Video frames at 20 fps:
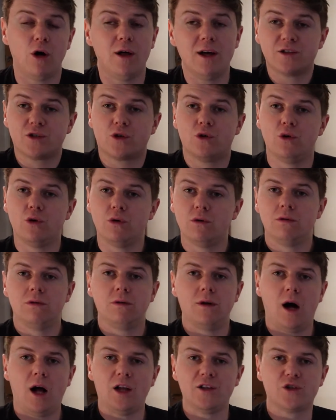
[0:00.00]
oh, that's
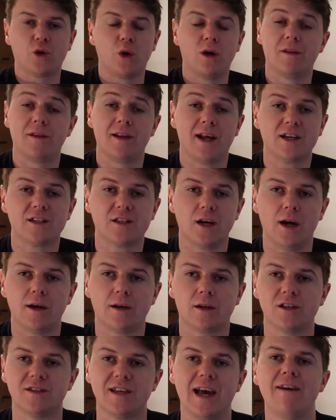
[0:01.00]
cool, I'll just go on to the next guy.
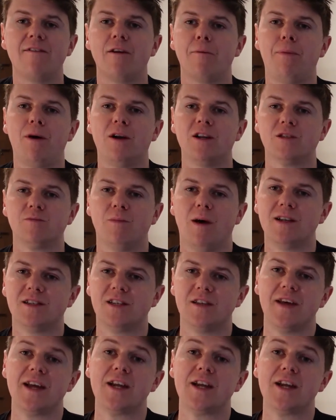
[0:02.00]
Because they have an abundance mindset.